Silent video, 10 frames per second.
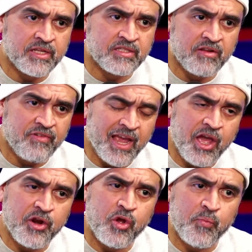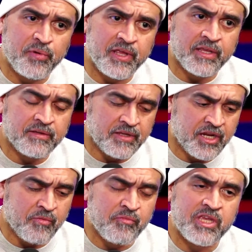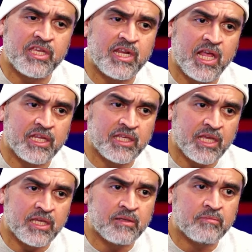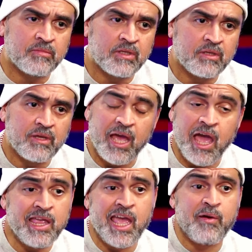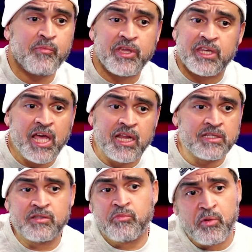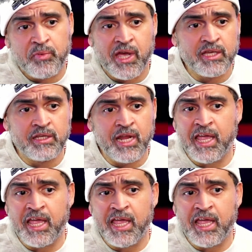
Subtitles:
He said, if I got to go play in $1 million game, I ain't got $1 million in my pocket.